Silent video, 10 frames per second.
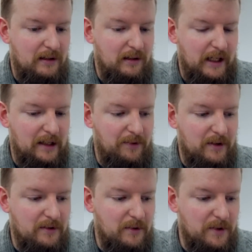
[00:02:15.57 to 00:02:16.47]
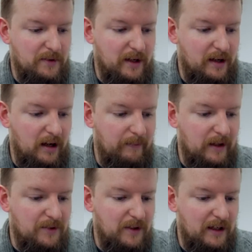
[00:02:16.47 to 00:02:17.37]
Land, creature, sorcery, and
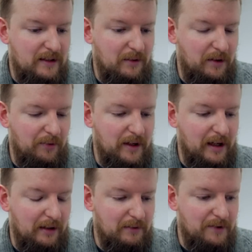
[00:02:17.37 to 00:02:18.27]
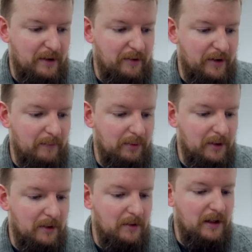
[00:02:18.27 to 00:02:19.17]
combat tricks. Only 3 colors, red, green, and
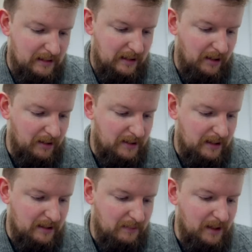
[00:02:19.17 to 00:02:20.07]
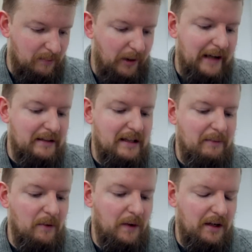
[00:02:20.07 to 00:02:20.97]
blue. It's the ARC system. In practice, they
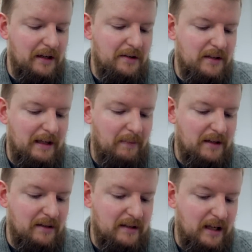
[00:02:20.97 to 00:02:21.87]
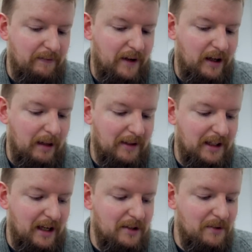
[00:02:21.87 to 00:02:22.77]
made one initial set based on the sci-fi comic,
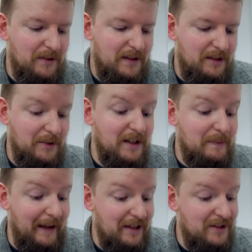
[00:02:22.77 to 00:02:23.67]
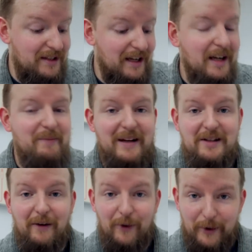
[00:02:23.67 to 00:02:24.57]
then had two expansions based
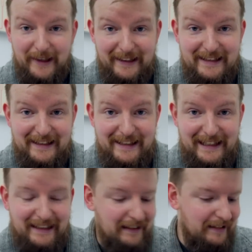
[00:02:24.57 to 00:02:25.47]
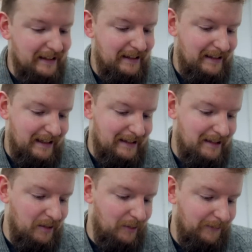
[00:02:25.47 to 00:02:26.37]
off Hercules and Xena, and then
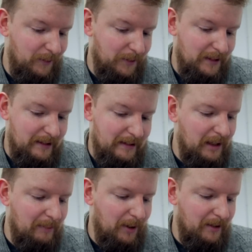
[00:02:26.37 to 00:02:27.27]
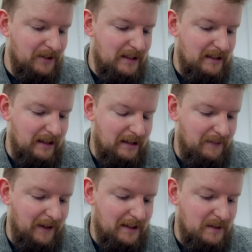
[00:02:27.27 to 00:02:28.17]
it all folded. My apologies in
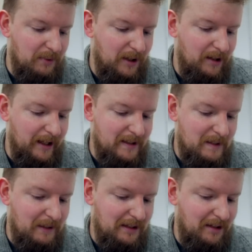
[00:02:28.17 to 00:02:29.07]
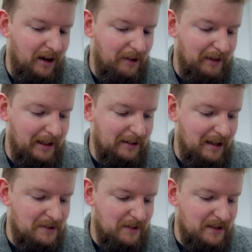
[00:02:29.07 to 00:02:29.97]
advance to Paul. I suspect the card
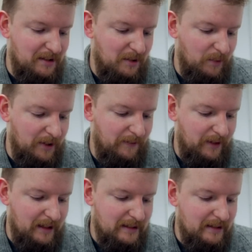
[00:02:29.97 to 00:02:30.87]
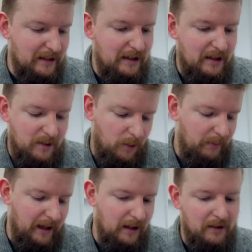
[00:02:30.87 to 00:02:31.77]
recognizer isn't going to work for these. Your
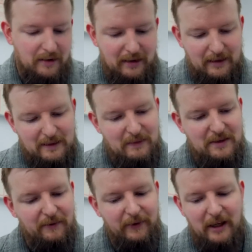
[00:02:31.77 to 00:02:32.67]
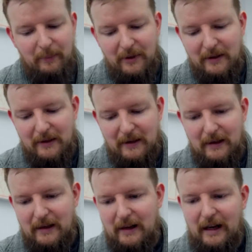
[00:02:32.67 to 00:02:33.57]
pal, it's Mr. Flip.
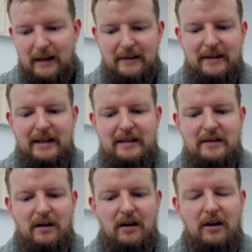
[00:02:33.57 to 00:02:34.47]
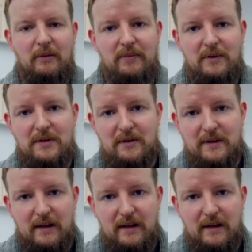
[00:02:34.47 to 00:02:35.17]
And these are boosters